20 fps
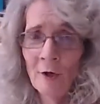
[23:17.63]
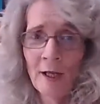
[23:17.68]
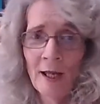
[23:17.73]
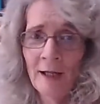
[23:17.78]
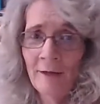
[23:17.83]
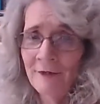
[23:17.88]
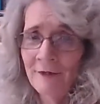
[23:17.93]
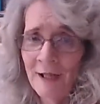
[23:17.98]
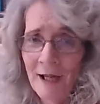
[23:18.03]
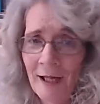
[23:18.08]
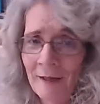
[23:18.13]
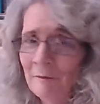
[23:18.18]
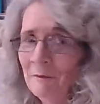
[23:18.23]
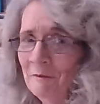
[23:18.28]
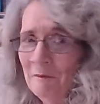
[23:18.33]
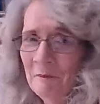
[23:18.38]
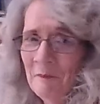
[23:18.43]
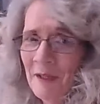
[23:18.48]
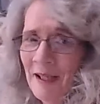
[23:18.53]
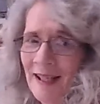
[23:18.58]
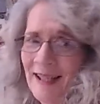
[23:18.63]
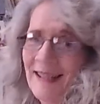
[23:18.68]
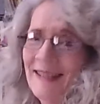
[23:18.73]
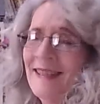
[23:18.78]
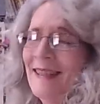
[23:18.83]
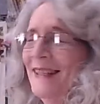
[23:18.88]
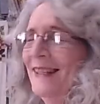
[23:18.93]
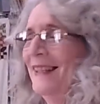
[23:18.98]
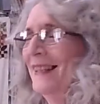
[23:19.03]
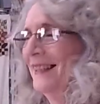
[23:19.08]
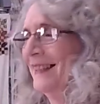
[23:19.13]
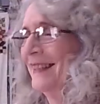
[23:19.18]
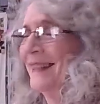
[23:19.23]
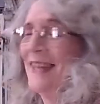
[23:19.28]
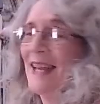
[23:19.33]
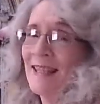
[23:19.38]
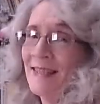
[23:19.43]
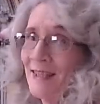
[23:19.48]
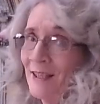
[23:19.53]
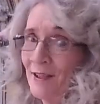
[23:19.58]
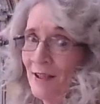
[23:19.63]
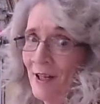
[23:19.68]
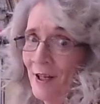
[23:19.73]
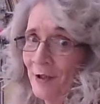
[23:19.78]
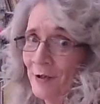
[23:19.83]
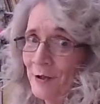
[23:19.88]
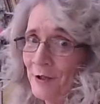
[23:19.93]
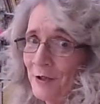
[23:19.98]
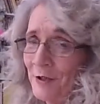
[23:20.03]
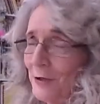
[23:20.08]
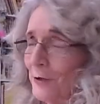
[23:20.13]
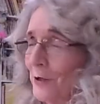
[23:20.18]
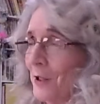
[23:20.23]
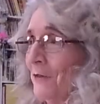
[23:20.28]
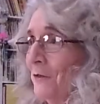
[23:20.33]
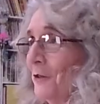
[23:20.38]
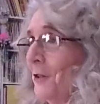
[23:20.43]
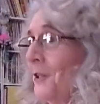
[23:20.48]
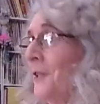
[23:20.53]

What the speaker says: lifetime. That's another story for